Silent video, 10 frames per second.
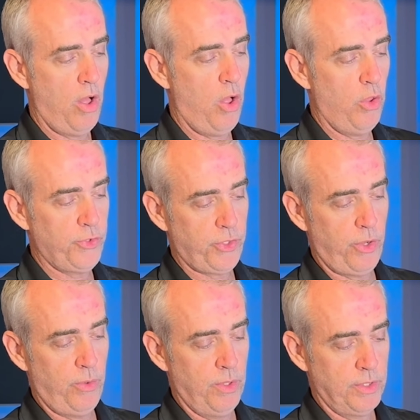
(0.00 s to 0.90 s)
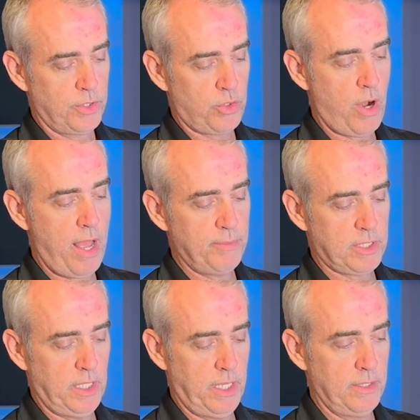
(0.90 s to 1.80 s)
also strap
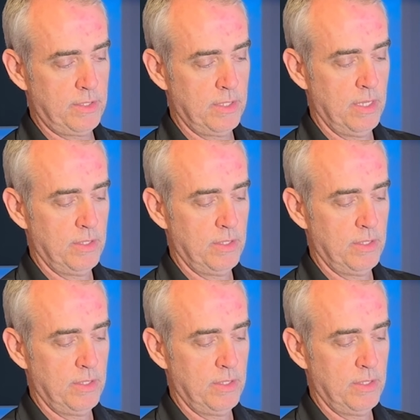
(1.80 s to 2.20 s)
slits